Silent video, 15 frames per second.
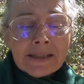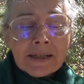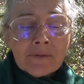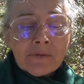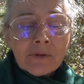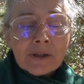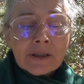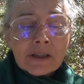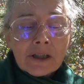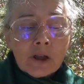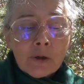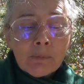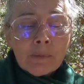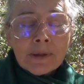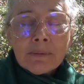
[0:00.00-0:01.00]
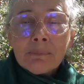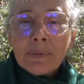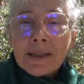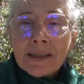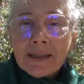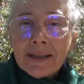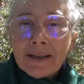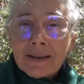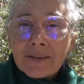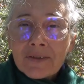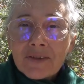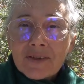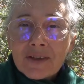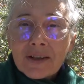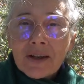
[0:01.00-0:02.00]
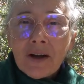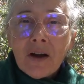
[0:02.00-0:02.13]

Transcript: different human beings,